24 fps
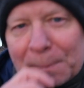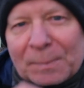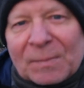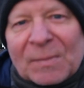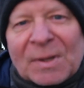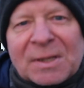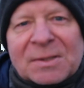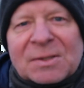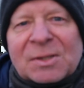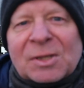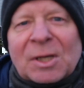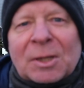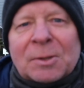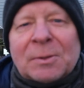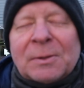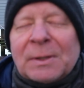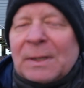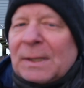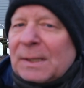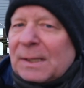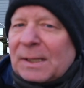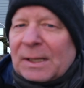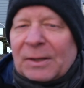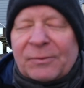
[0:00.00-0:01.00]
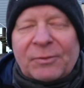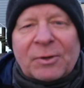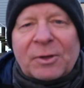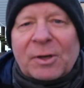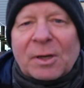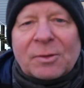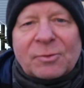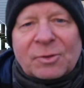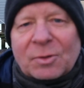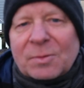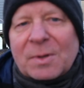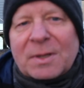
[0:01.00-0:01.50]
So if you
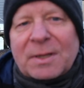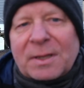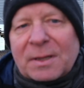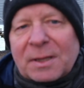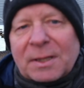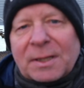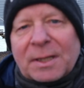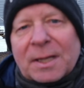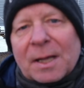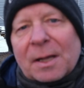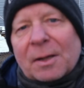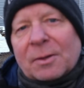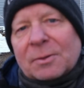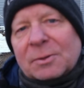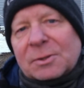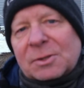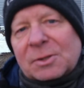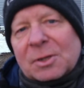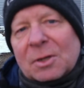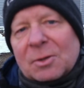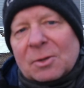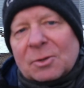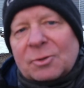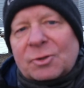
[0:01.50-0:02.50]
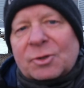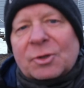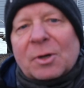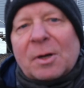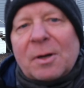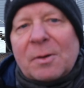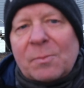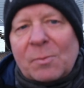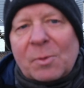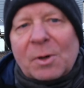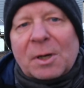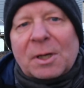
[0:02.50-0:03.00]
don't do anything else,
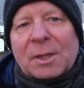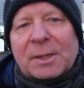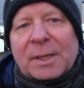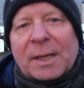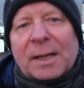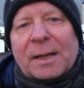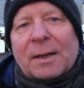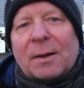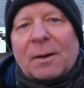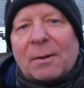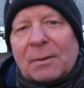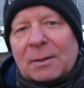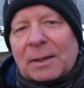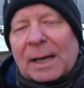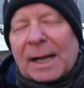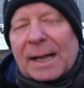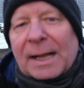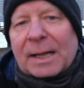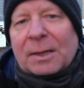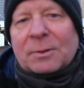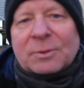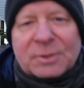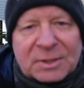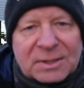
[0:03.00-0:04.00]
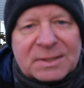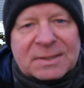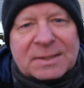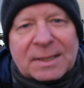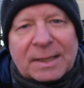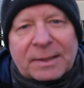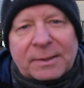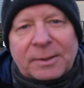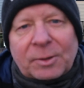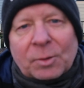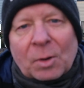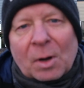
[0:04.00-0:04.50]
try and work out how to
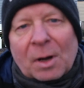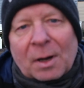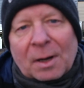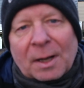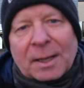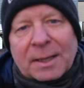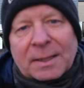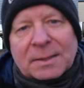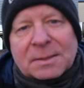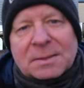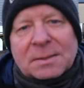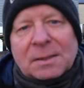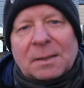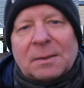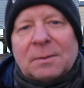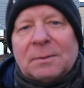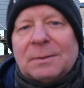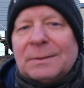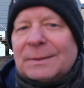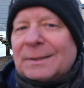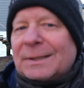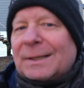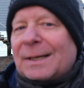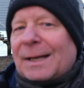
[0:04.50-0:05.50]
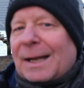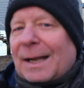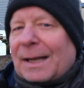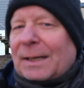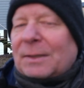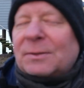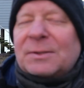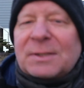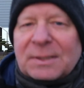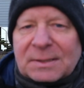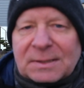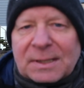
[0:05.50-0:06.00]
set your ISO,
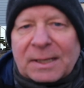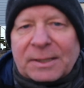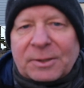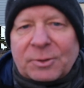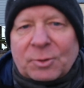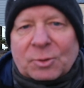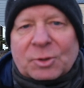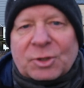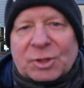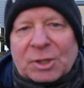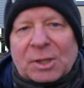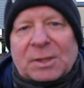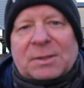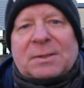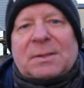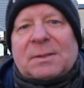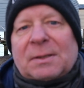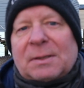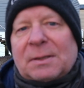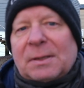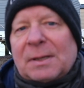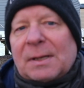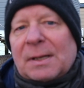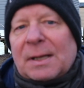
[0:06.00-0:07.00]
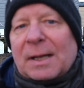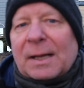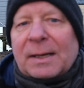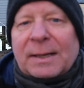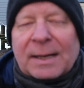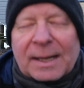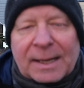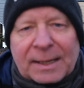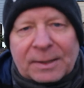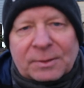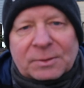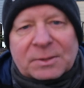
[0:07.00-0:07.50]
how to set your shutter, and
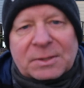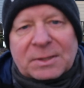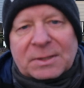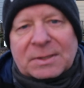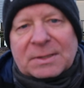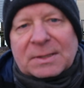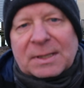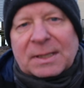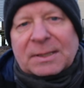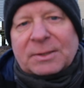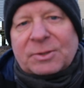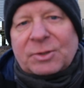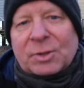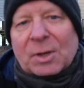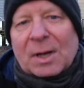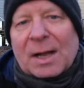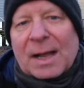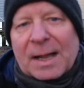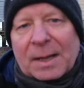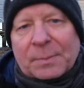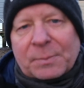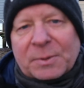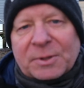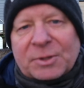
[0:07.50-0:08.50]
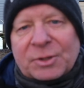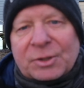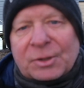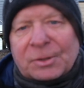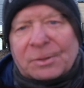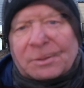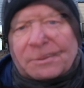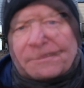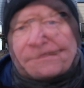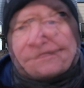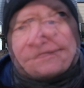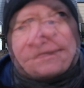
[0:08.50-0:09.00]
how to set your
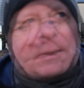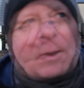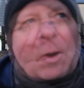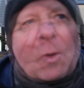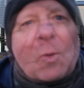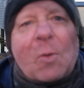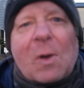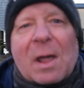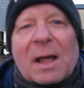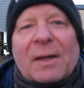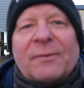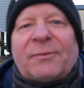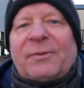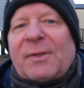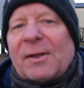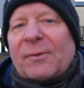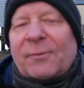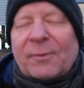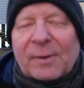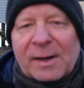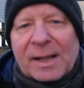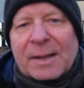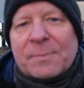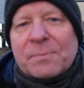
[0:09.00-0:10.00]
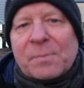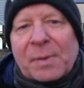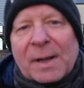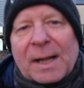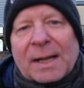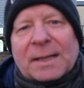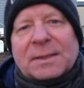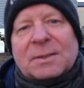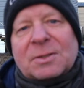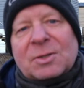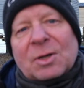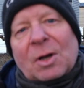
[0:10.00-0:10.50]
aperture. All have different
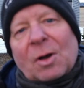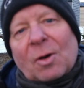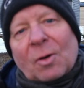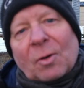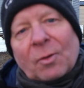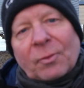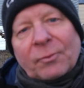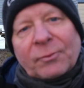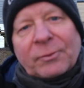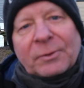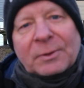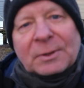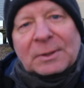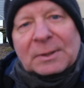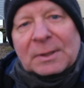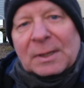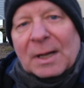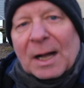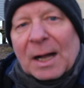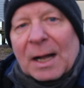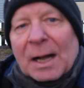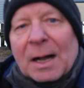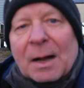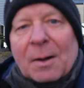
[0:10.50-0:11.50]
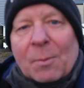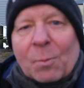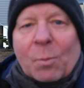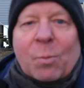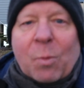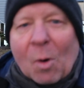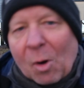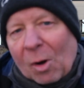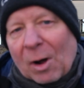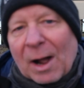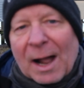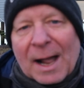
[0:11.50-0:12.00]
impacts on
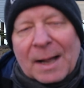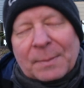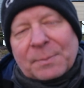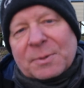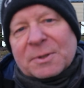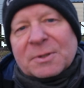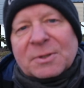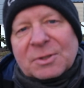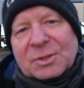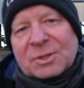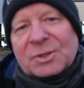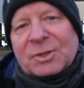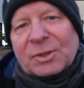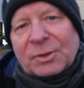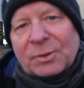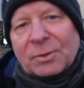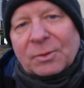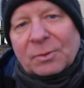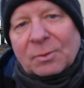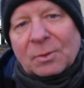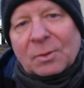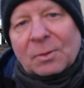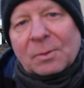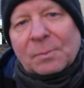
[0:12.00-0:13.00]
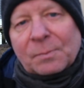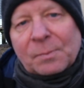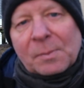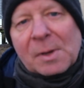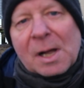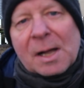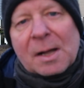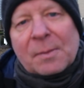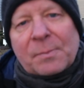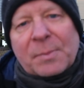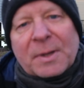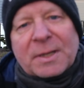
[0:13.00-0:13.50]
what happens to your
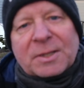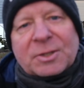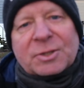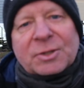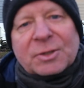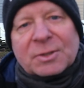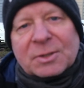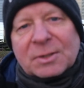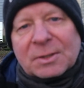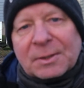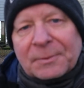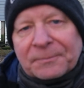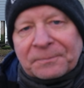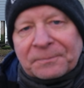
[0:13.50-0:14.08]
pictures.